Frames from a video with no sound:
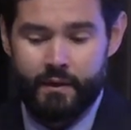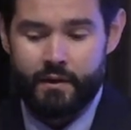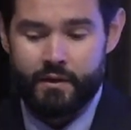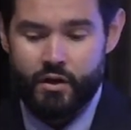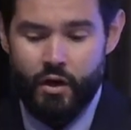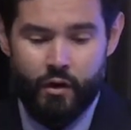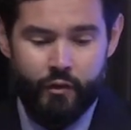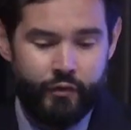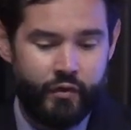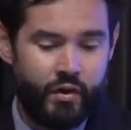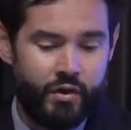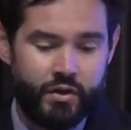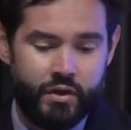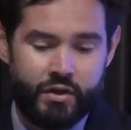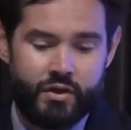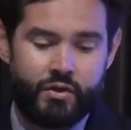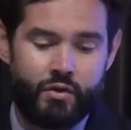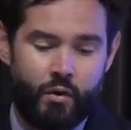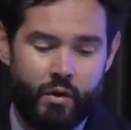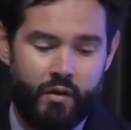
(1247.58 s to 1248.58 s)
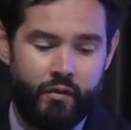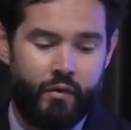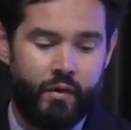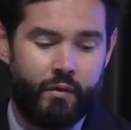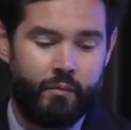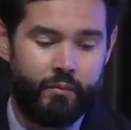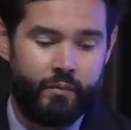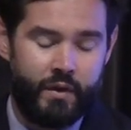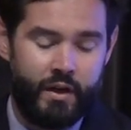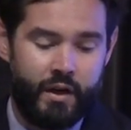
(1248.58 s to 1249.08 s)
So if you're just sort of a,
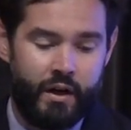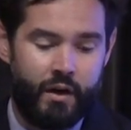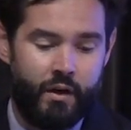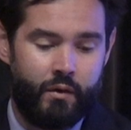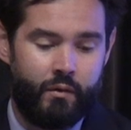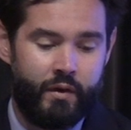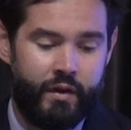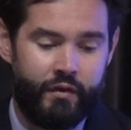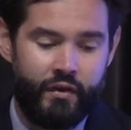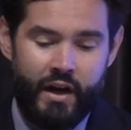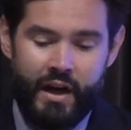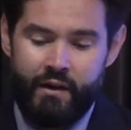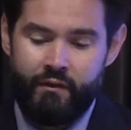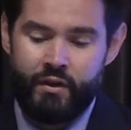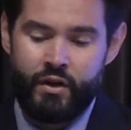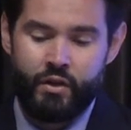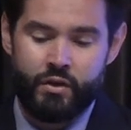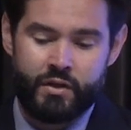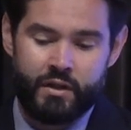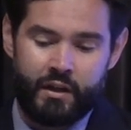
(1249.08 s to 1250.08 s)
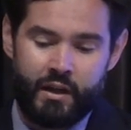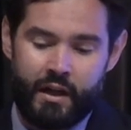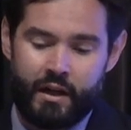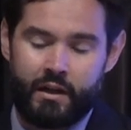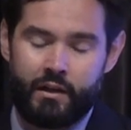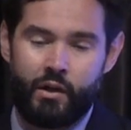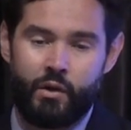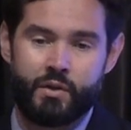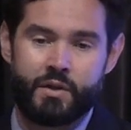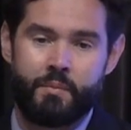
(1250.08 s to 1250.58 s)
you know, if you haven't used a lot
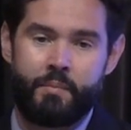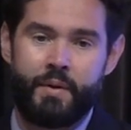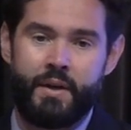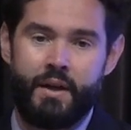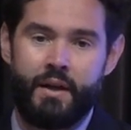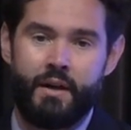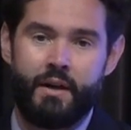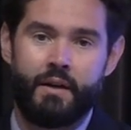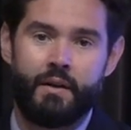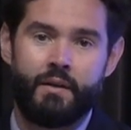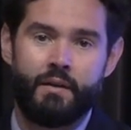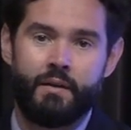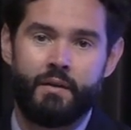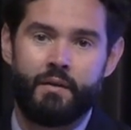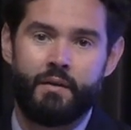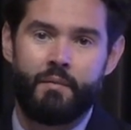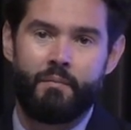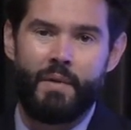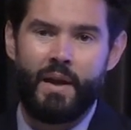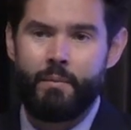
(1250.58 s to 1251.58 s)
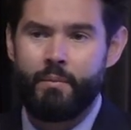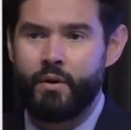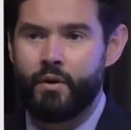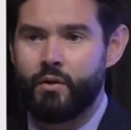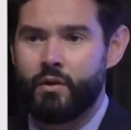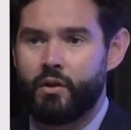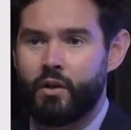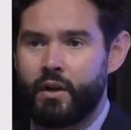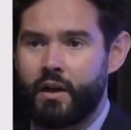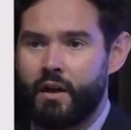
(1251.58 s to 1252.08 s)
of clozapine, maybe you
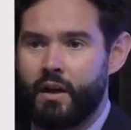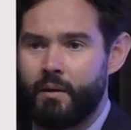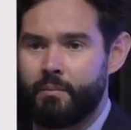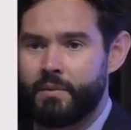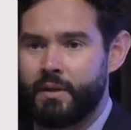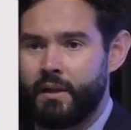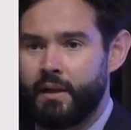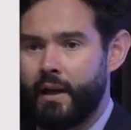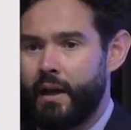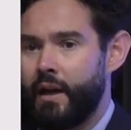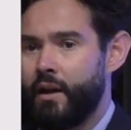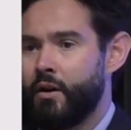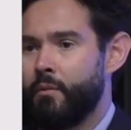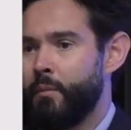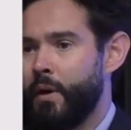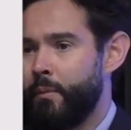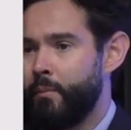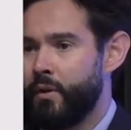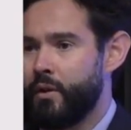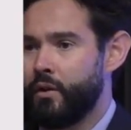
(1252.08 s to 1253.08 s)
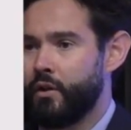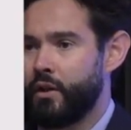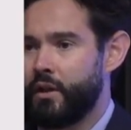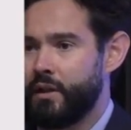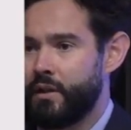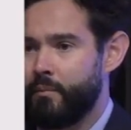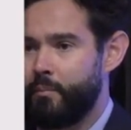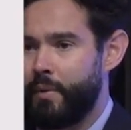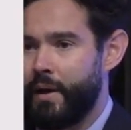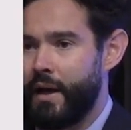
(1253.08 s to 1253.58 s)
look it up to date or maybe you look
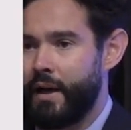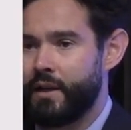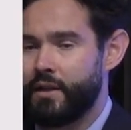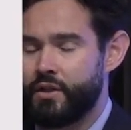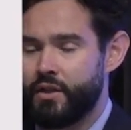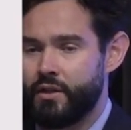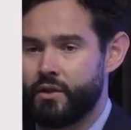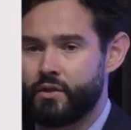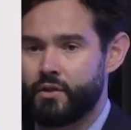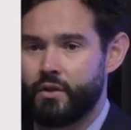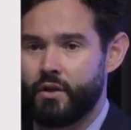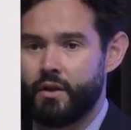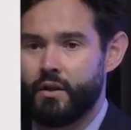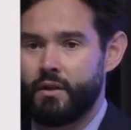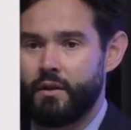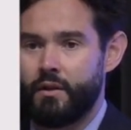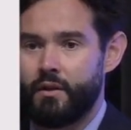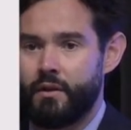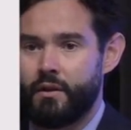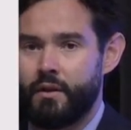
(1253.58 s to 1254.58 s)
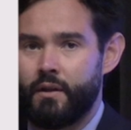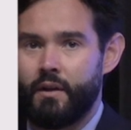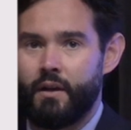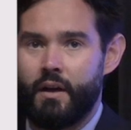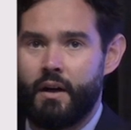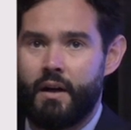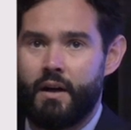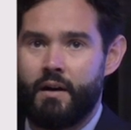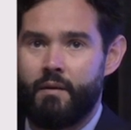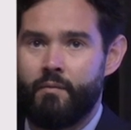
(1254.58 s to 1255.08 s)
at the package insert.
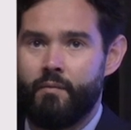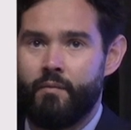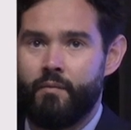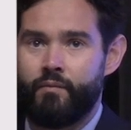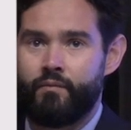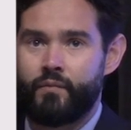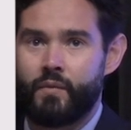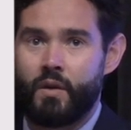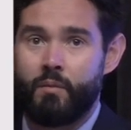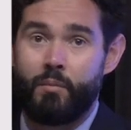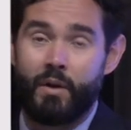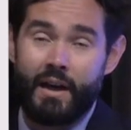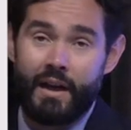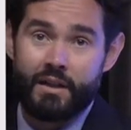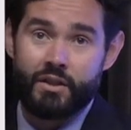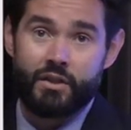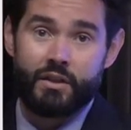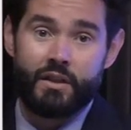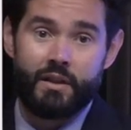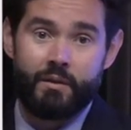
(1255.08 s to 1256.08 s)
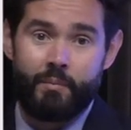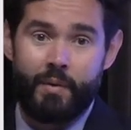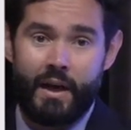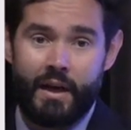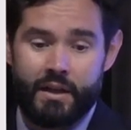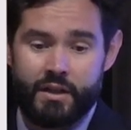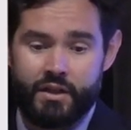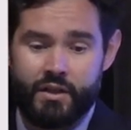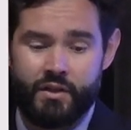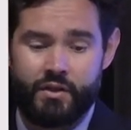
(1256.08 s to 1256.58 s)
Um, but actually, the
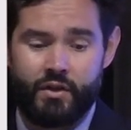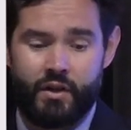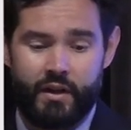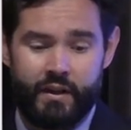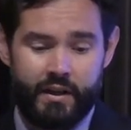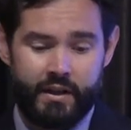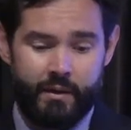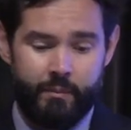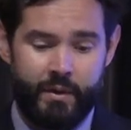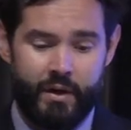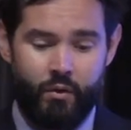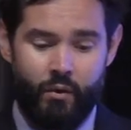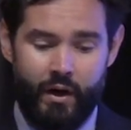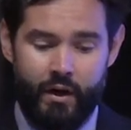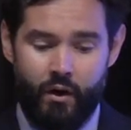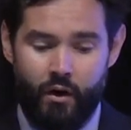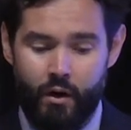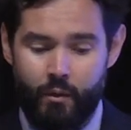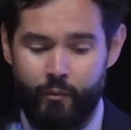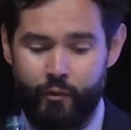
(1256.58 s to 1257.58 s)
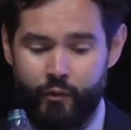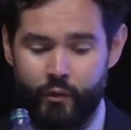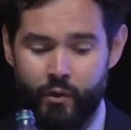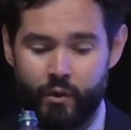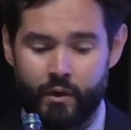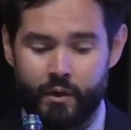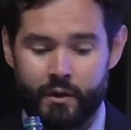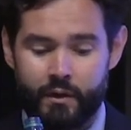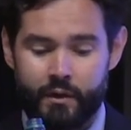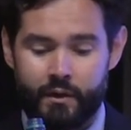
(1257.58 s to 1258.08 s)
package insert, I think, can be quite
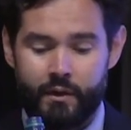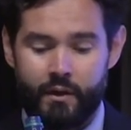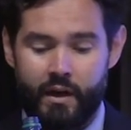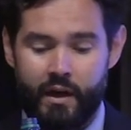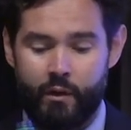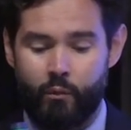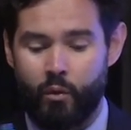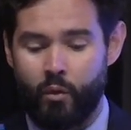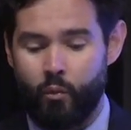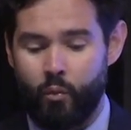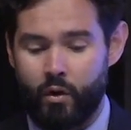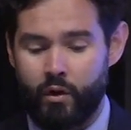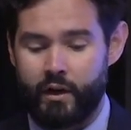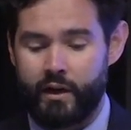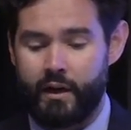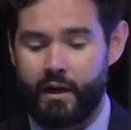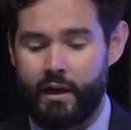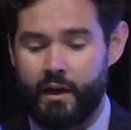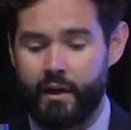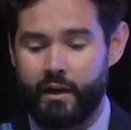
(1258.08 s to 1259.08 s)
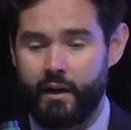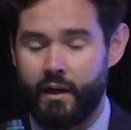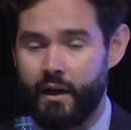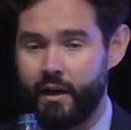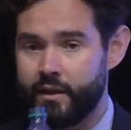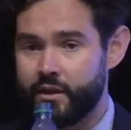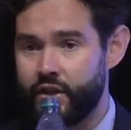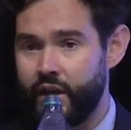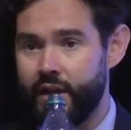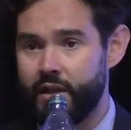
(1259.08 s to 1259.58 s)
harmful. And we're working on
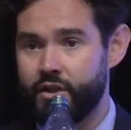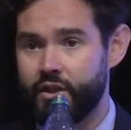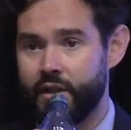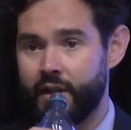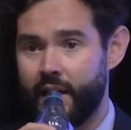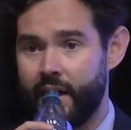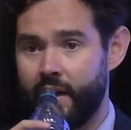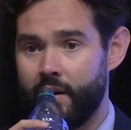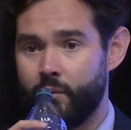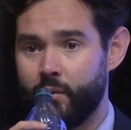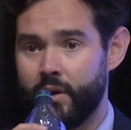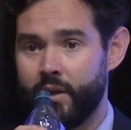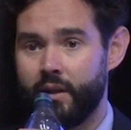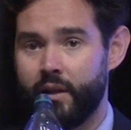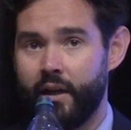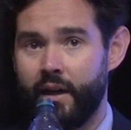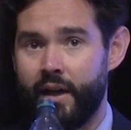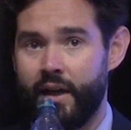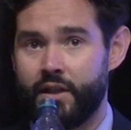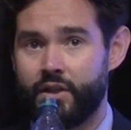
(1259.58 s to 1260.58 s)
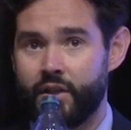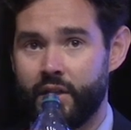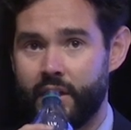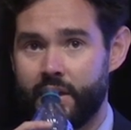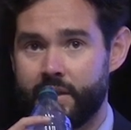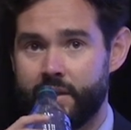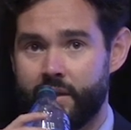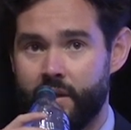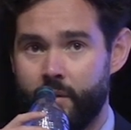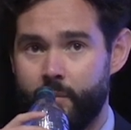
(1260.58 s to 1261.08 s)
uh, changing that with uh,
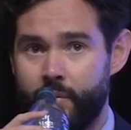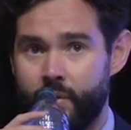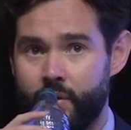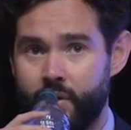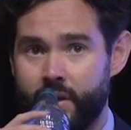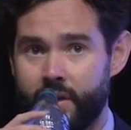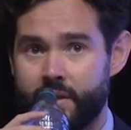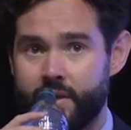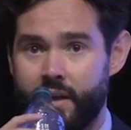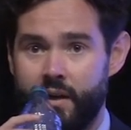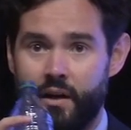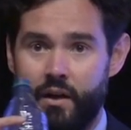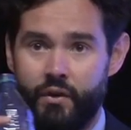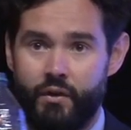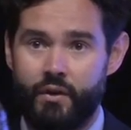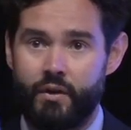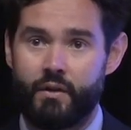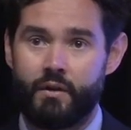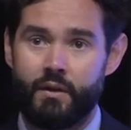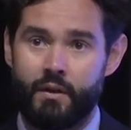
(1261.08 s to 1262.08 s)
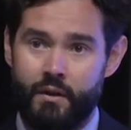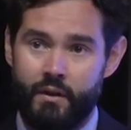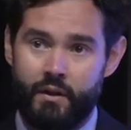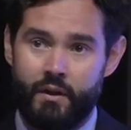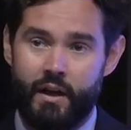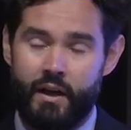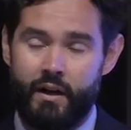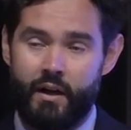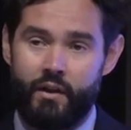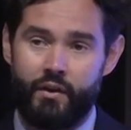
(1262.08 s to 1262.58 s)
HLS Therapeutics and other,
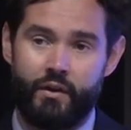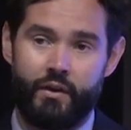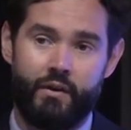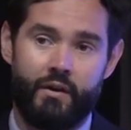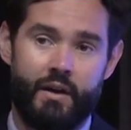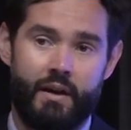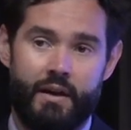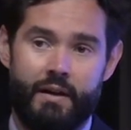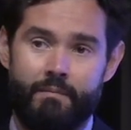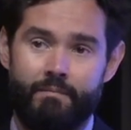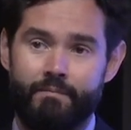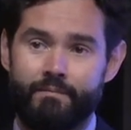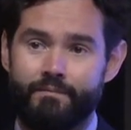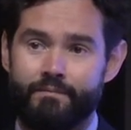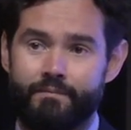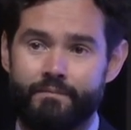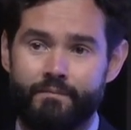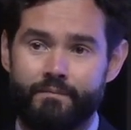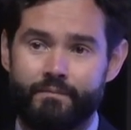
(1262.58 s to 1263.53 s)
and other um,